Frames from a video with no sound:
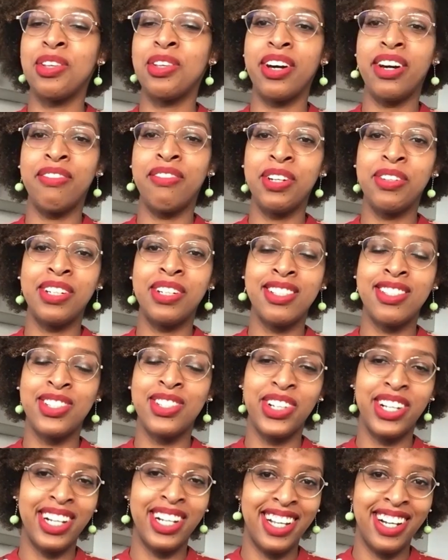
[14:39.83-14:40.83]
though. Everyone's
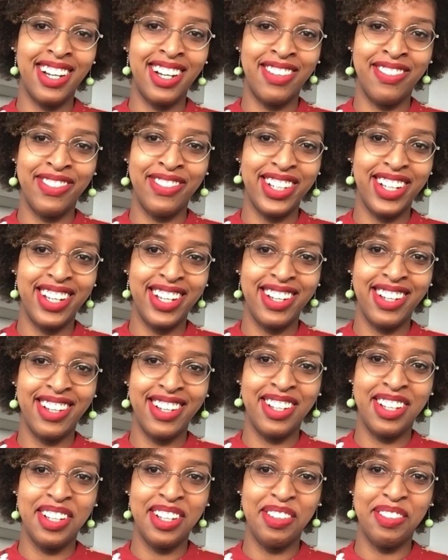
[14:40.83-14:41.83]
really lovely.